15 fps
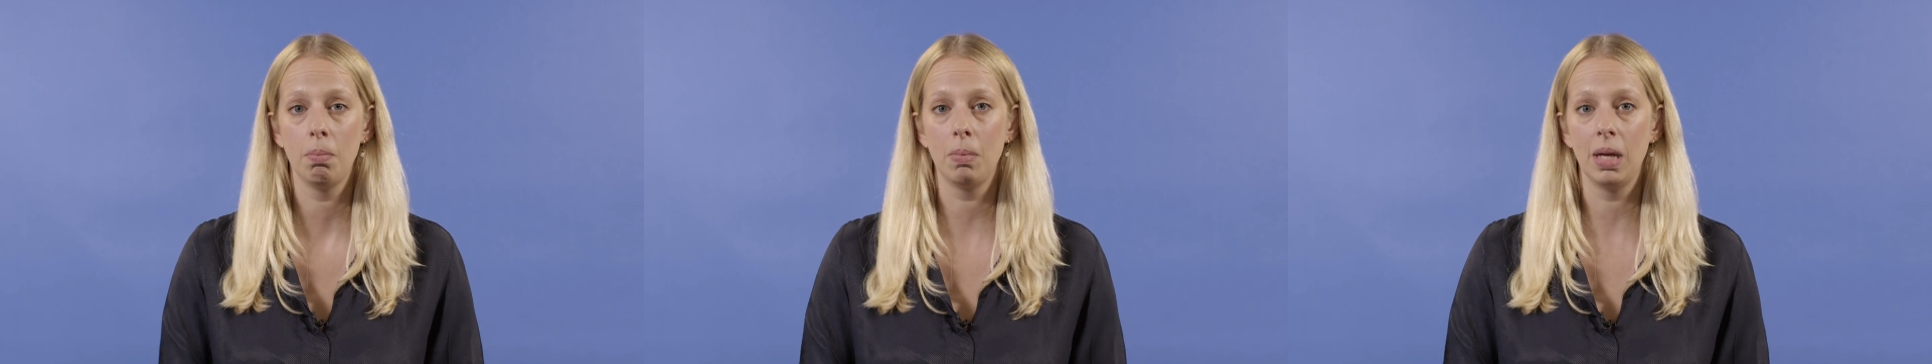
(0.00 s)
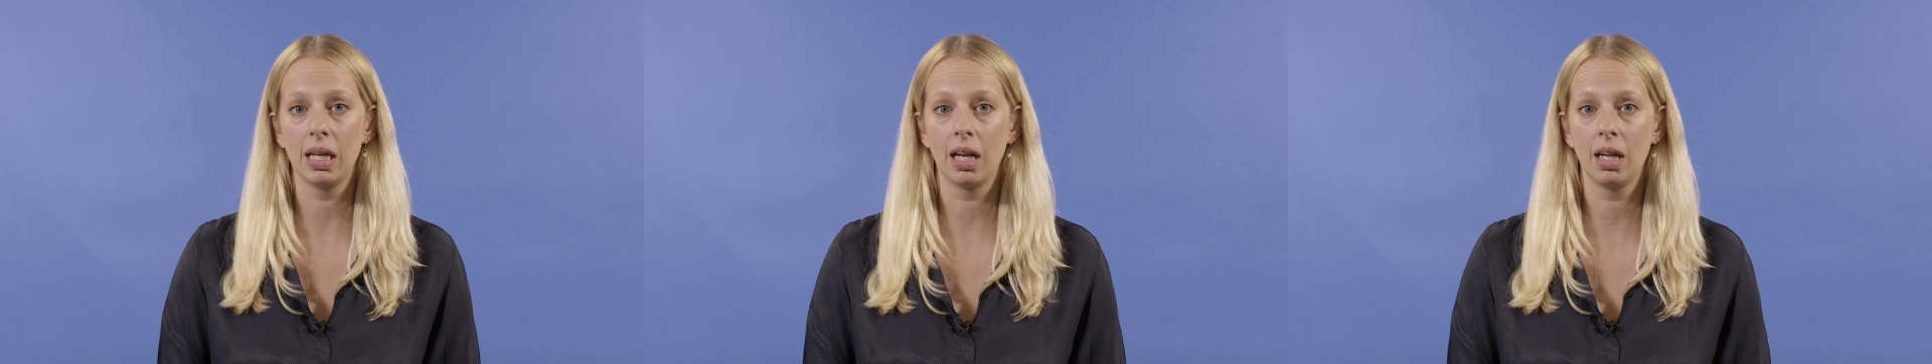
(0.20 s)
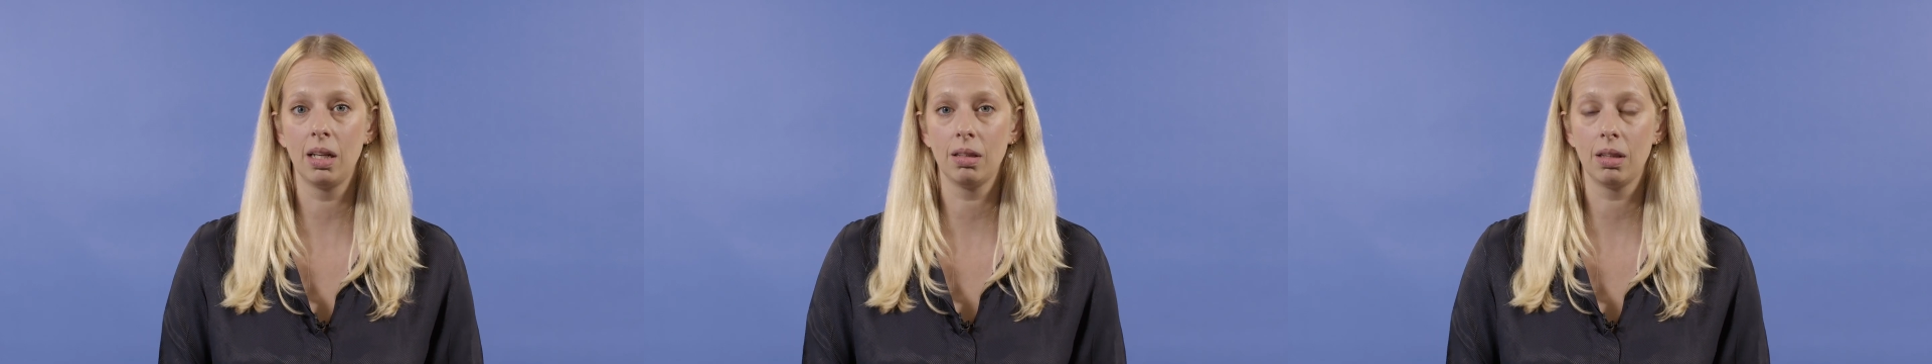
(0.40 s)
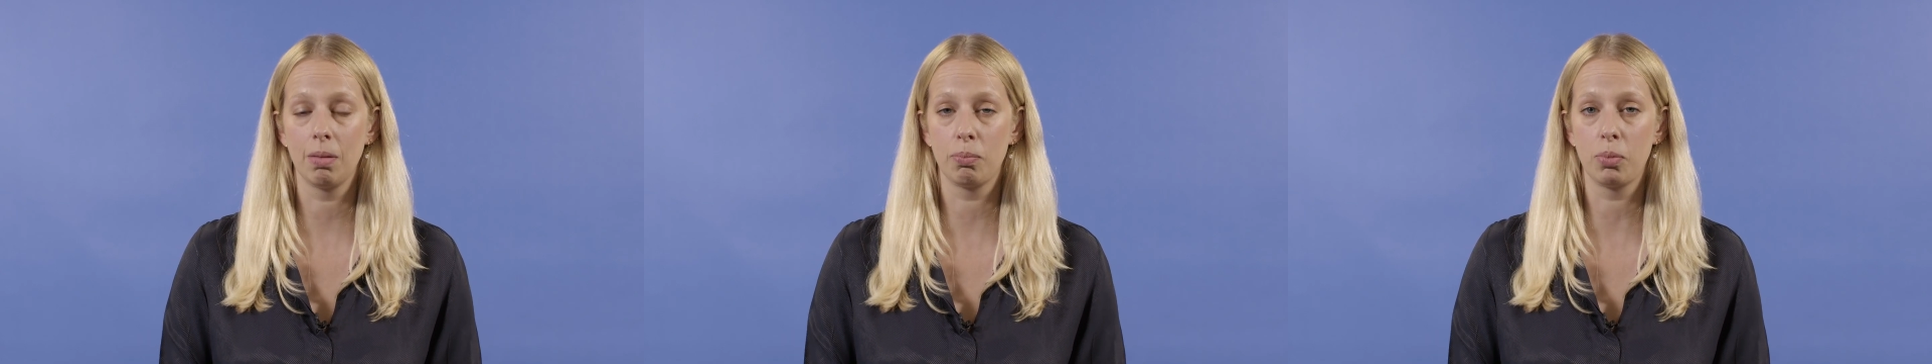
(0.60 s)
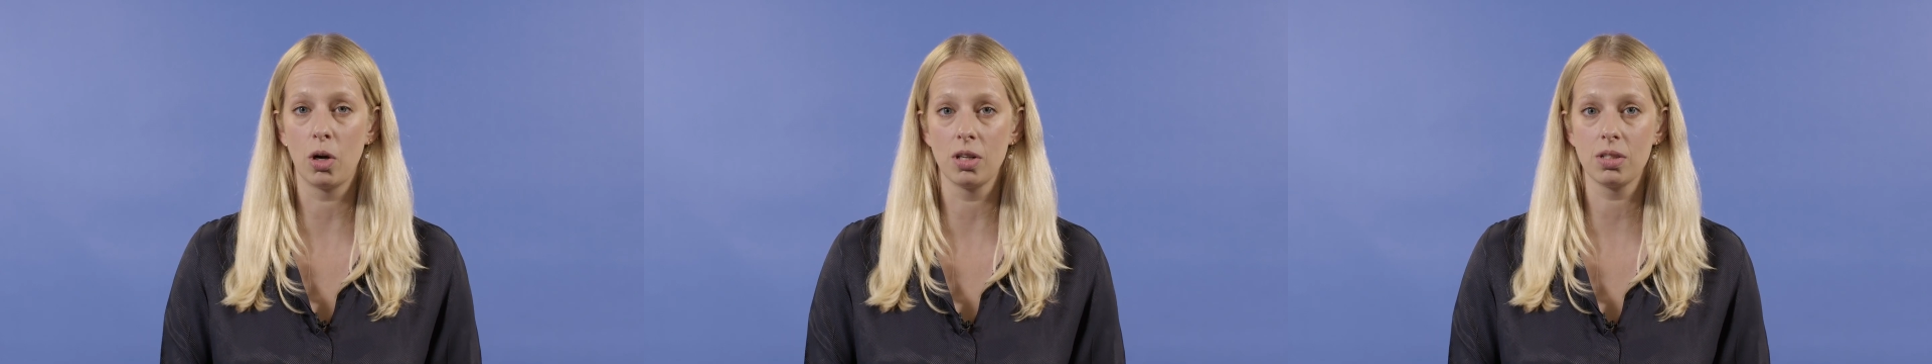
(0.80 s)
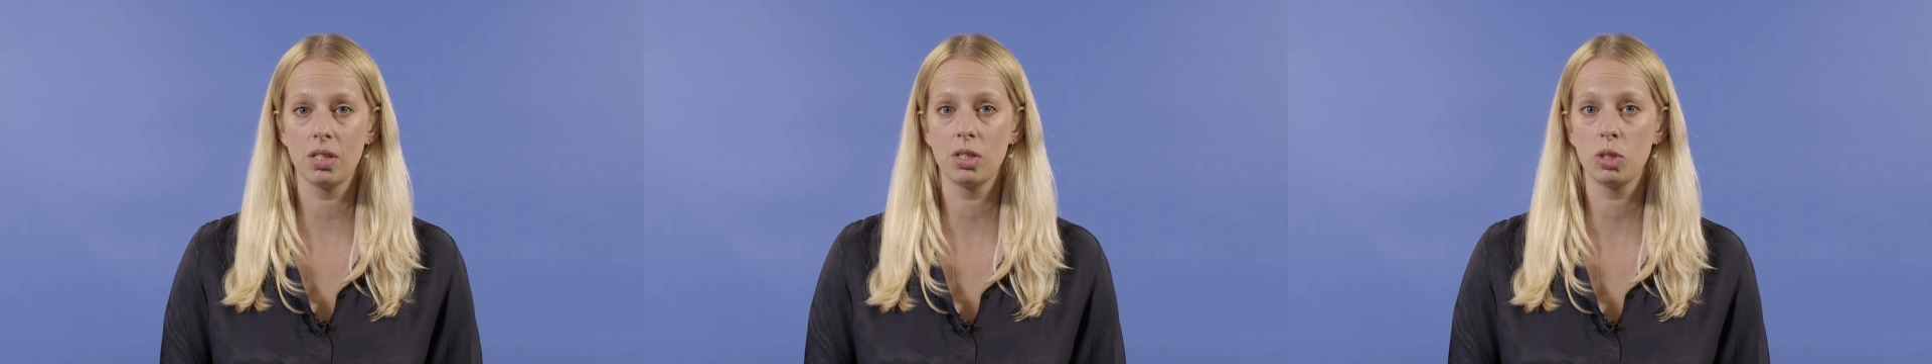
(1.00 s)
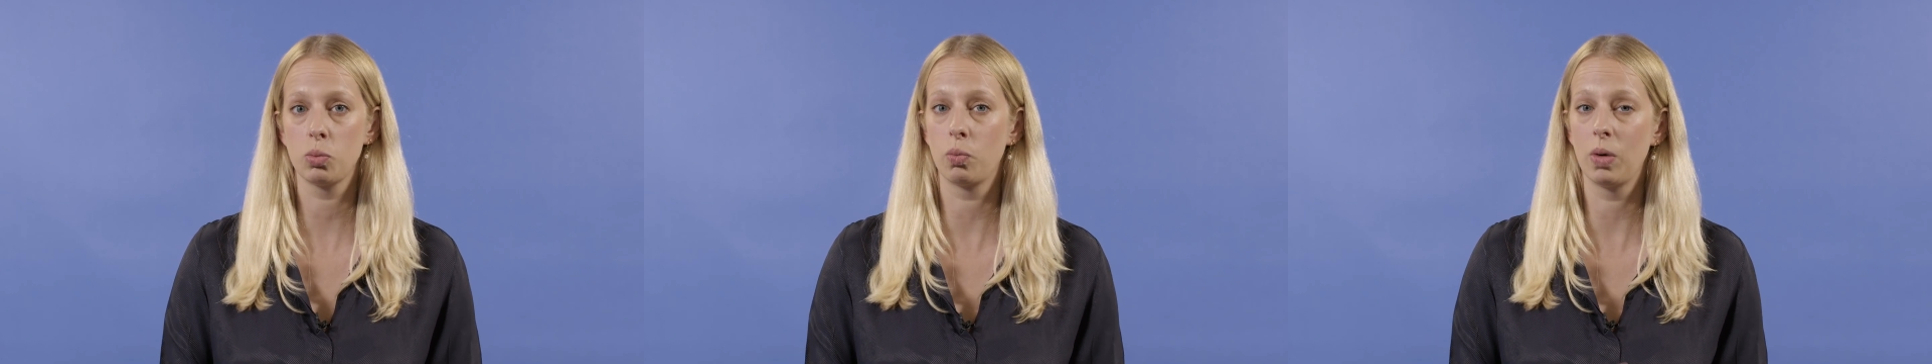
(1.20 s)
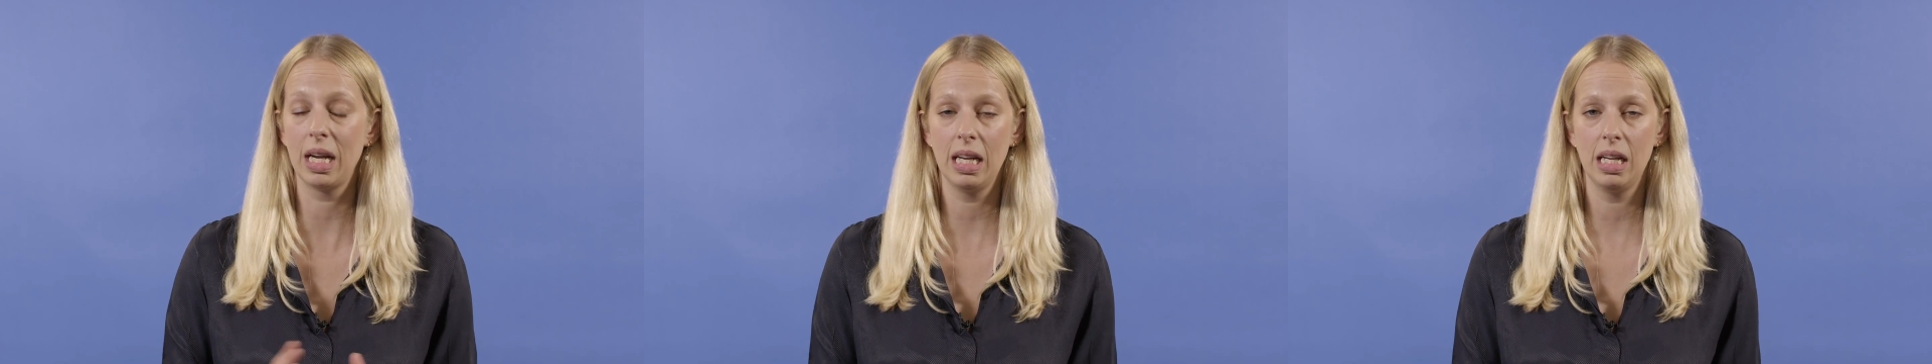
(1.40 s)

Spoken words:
making the process way